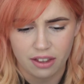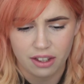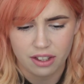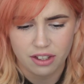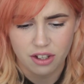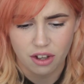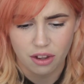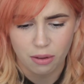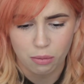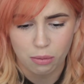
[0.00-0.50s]

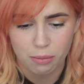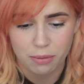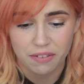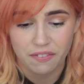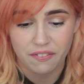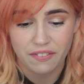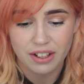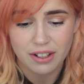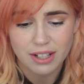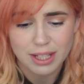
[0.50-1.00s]
so the woman
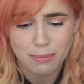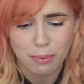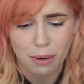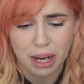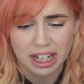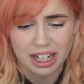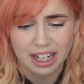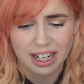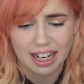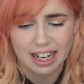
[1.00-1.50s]
feels
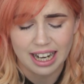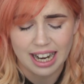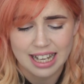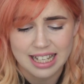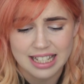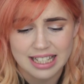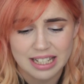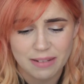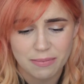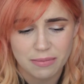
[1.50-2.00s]
pregnant and
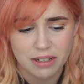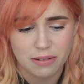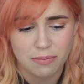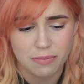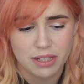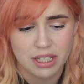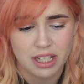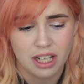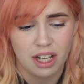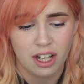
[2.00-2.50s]
has
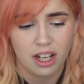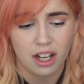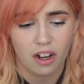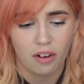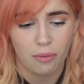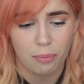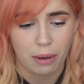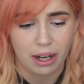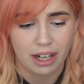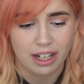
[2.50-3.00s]
symptoms
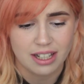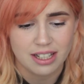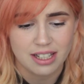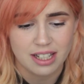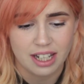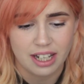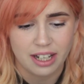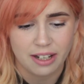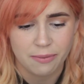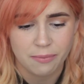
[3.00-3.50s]
of
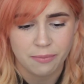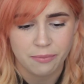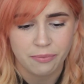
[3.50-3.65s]
pregnancy.